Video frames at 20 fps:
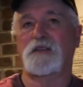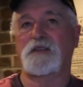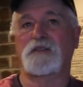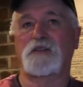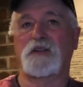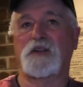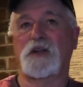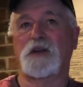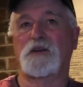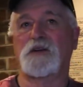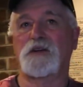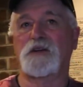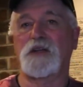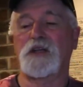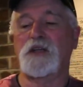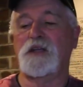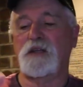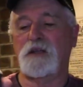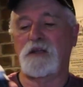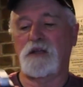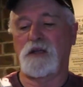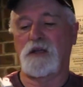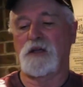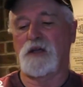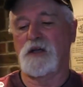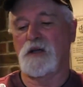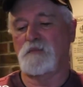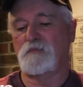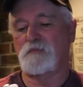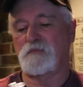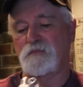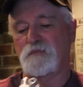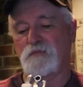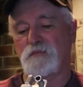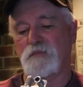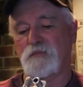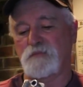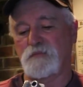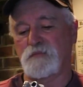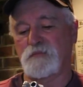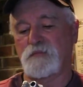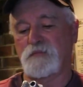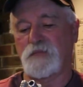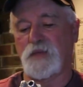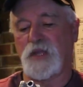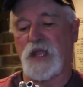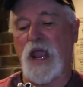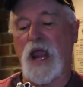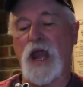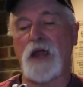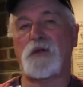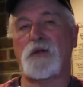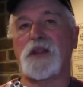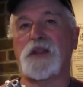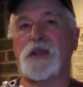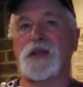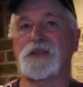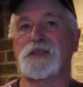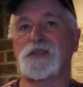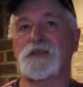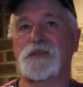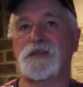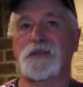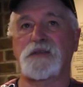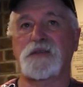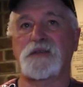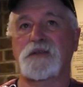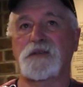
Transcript: literally carry this.